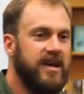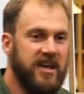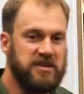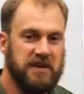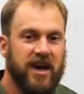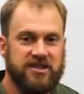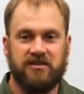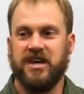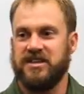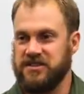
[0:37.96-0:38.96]
is because
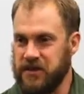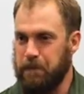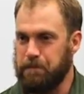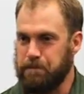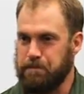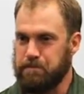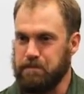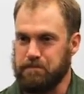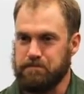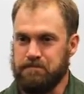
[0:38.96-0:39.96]
of this.
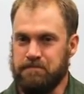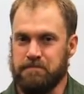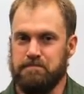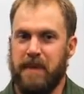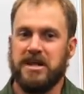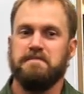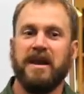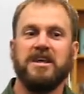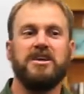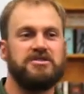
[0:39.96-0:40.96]
Many,
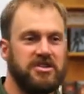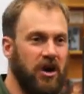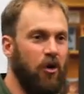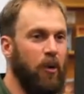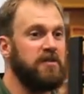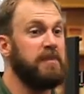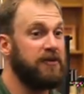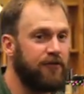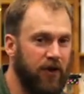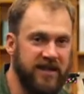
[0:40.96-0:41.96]
many years ago, one of my
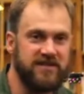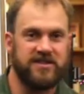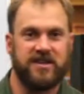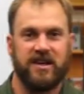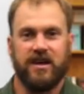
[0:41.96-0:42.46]
friends,